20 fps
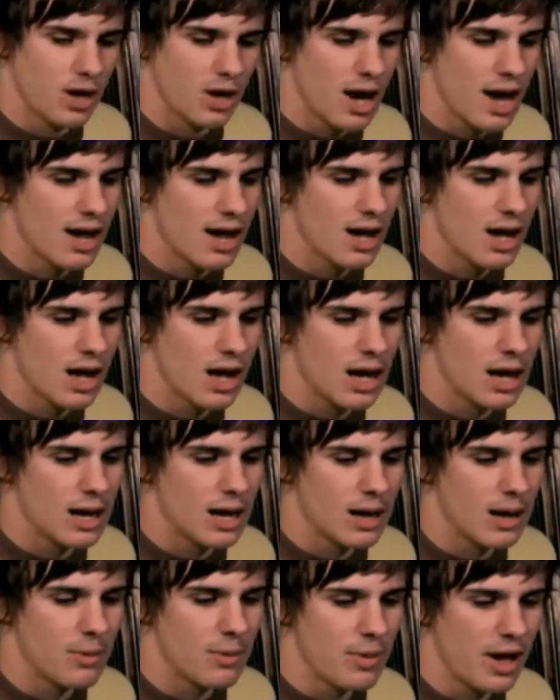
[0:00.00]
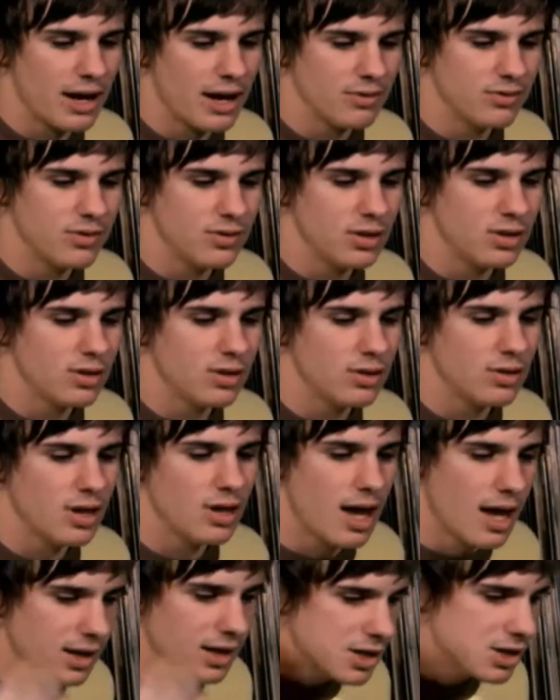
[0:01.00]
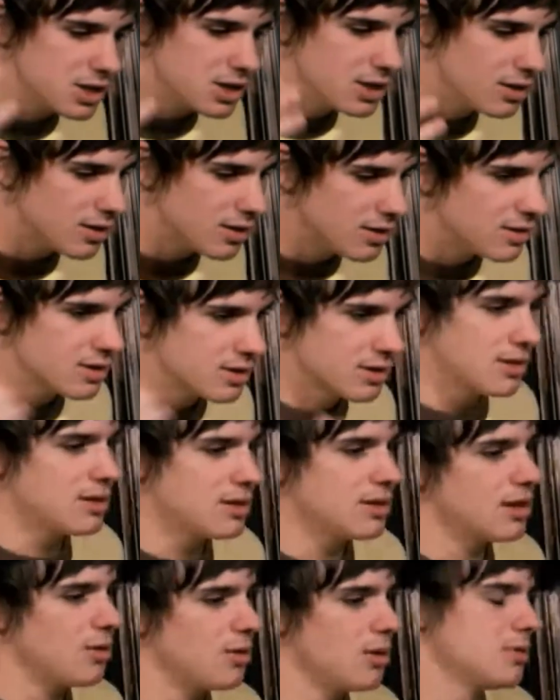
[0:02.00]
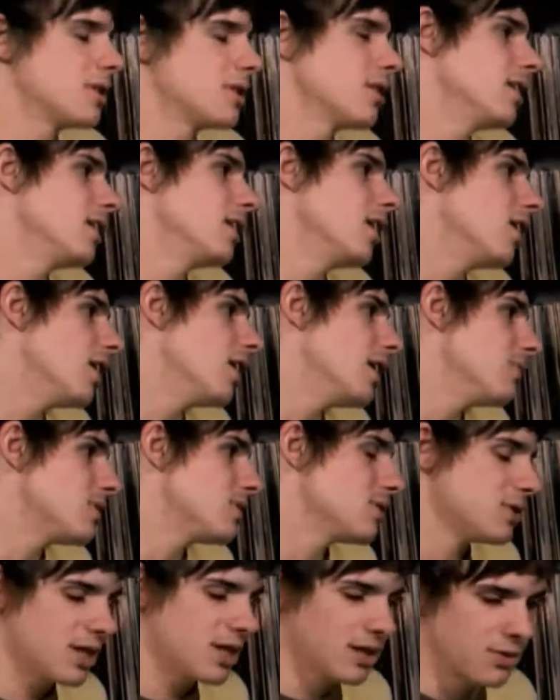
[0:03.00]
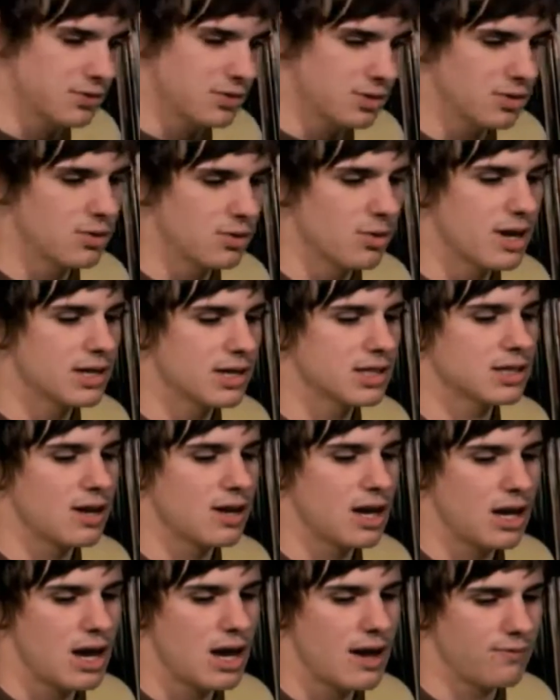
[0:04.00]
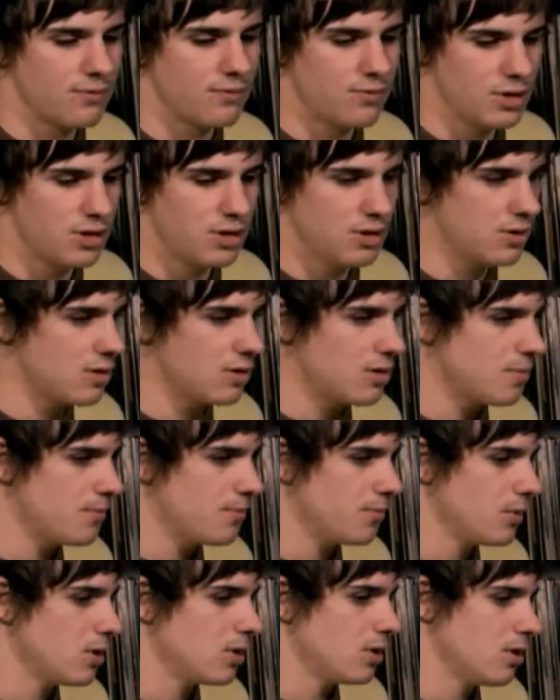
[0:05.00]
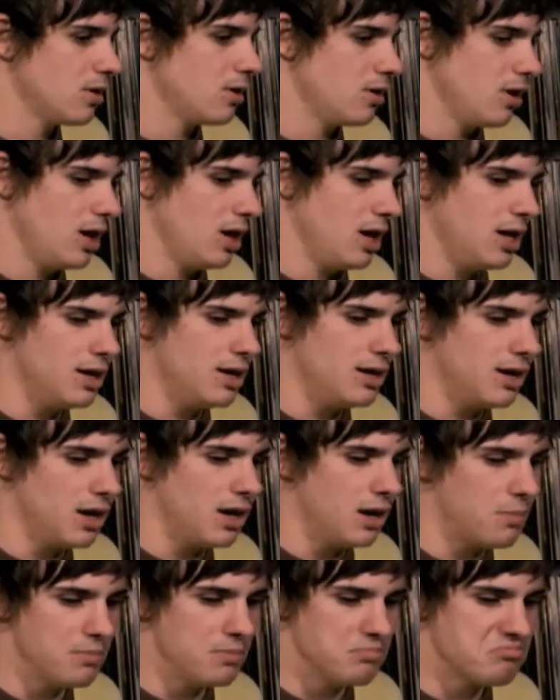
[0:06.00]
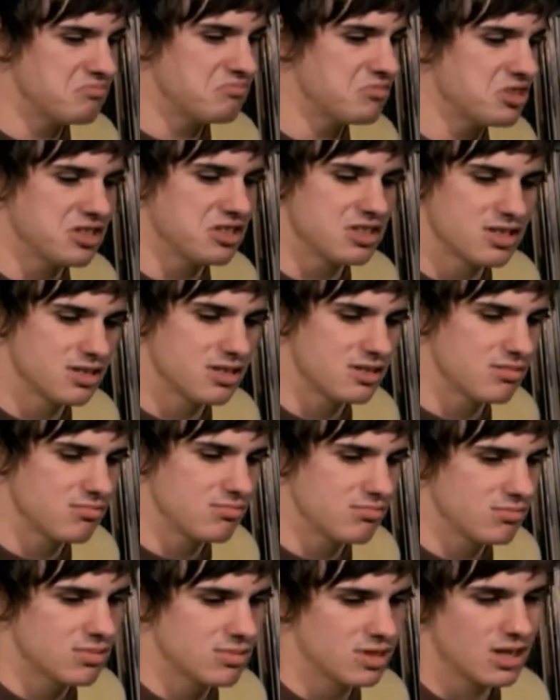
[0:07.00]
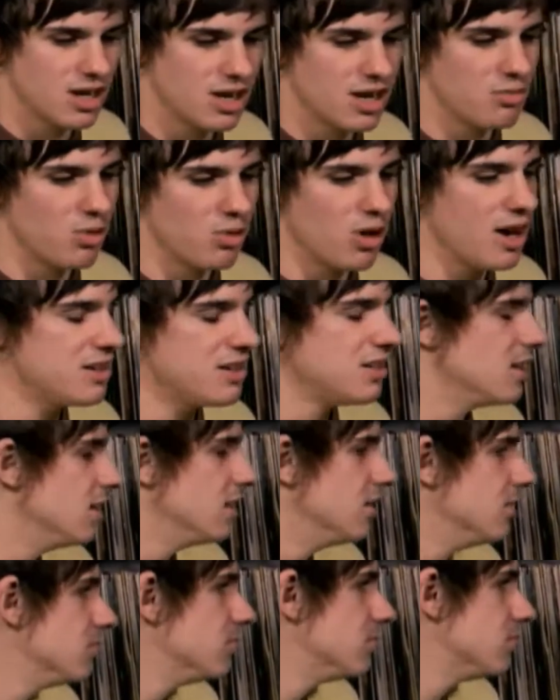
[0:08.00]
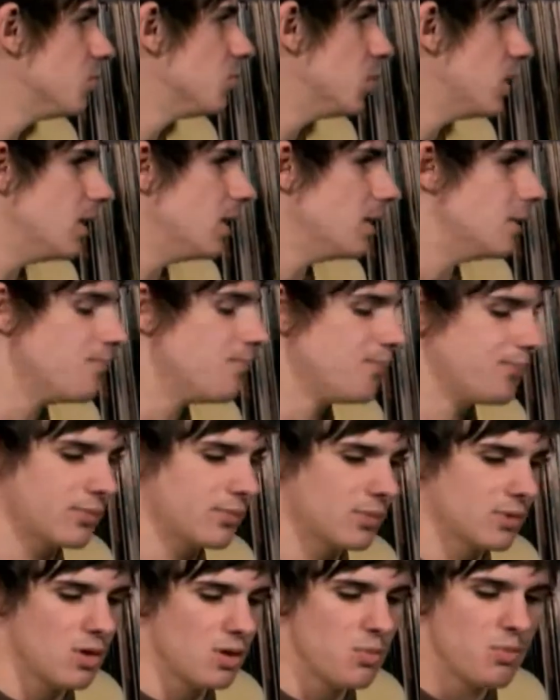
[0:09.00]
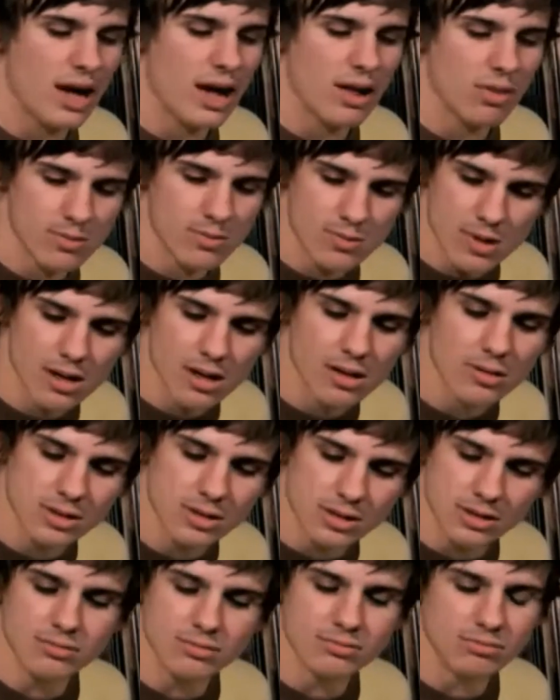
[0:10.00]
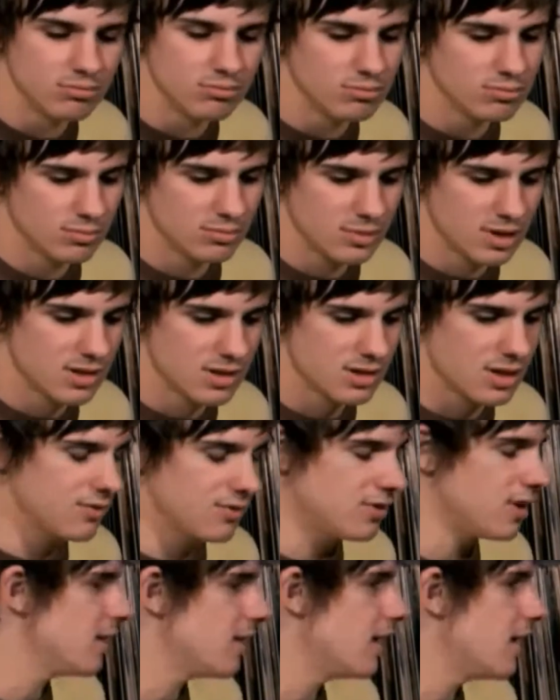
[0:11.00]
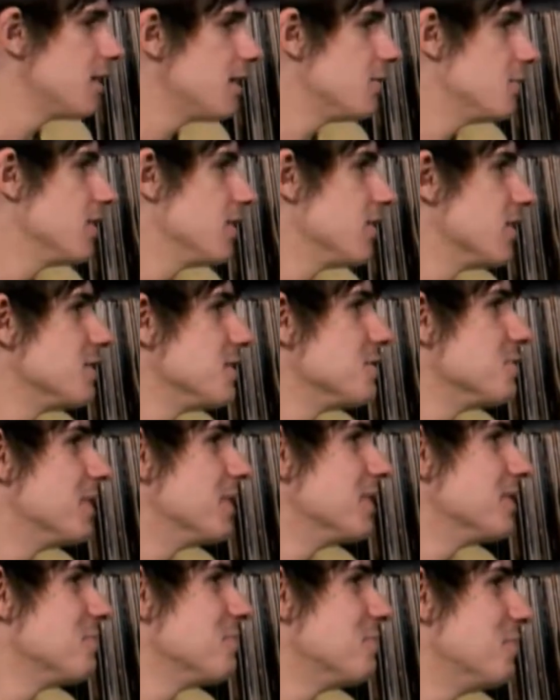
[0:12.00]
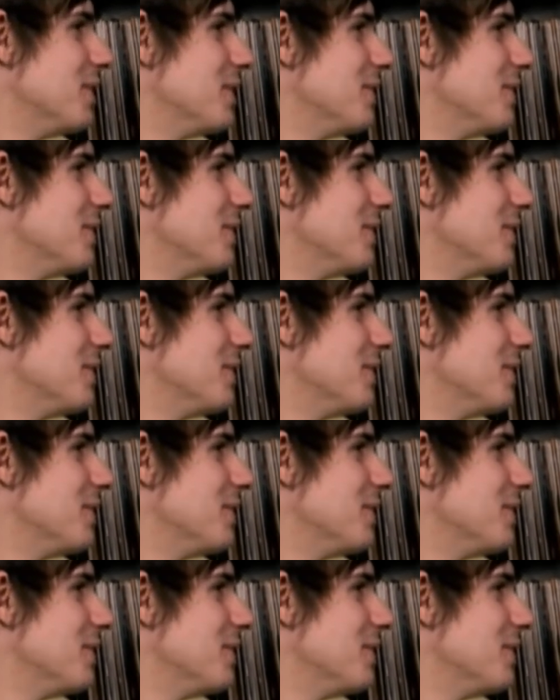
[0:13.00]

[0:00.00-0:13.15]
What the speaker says: I had a few head issues, didn't know what was going on, everything was taken off too quick, so I left for Europe and just started writing about the world and stuff like that. I don't want to say too much, but